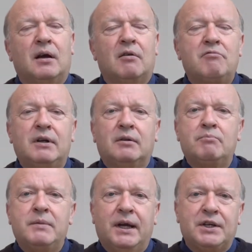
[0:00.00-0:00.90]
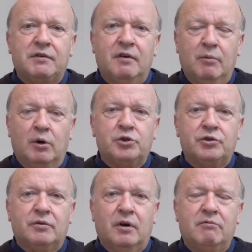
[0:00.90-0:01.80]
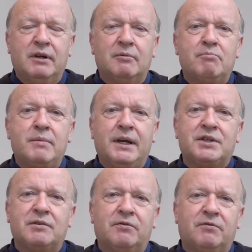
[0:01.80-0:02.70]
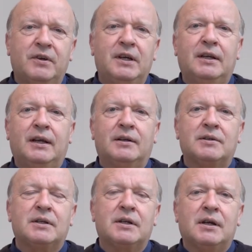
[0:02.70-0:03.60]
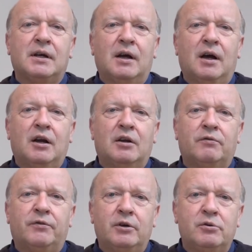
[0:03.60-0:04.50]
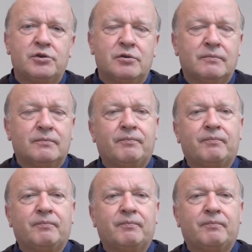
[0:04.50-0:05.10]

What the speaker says: a real mix of emotion, a real mix of feelings and confusion.